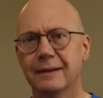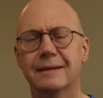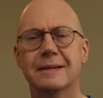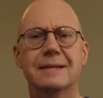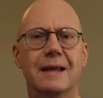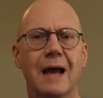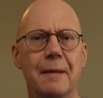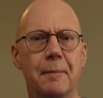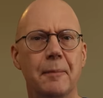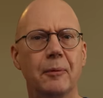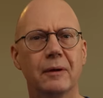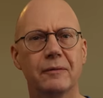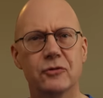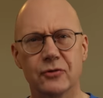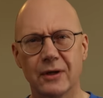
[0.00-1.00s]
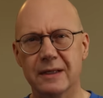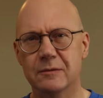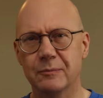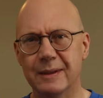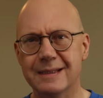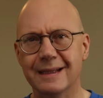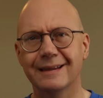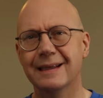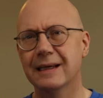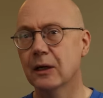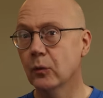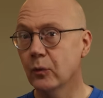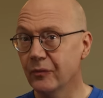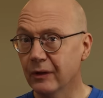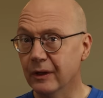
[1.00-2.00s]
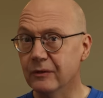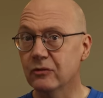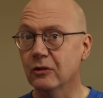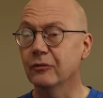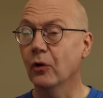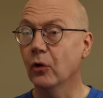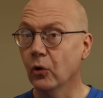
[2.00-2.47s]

that's capable of transmitting the equivalent of